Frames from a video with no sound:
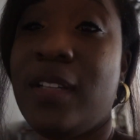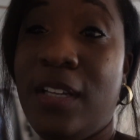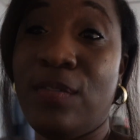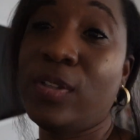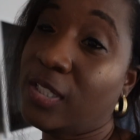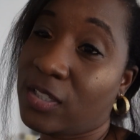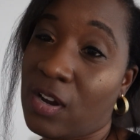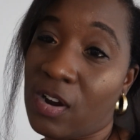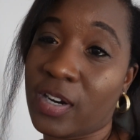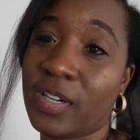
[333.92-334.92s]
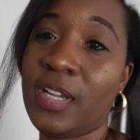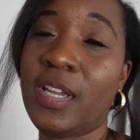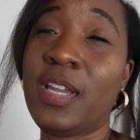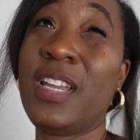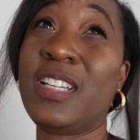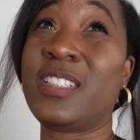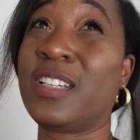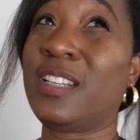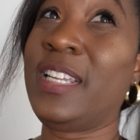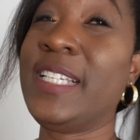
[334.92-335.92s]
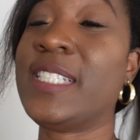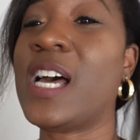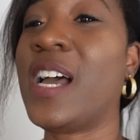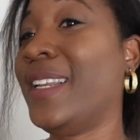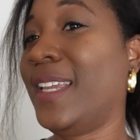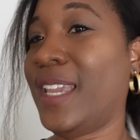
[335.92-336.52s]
leave with this car. It's a Nissan